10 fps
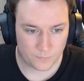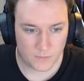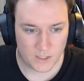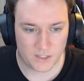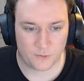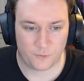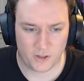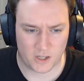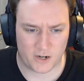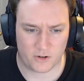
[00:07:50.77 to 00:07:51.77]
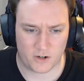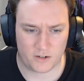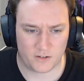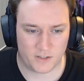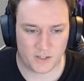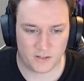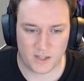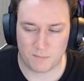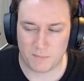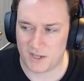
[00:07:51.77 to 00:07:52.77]
He's a feline, right? Doesn't
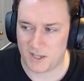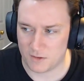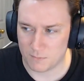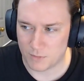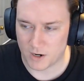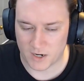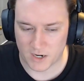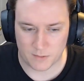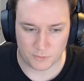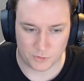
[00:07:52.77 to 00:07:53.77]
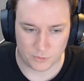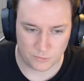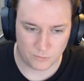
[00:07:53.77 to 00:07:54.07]
that make him part animal too?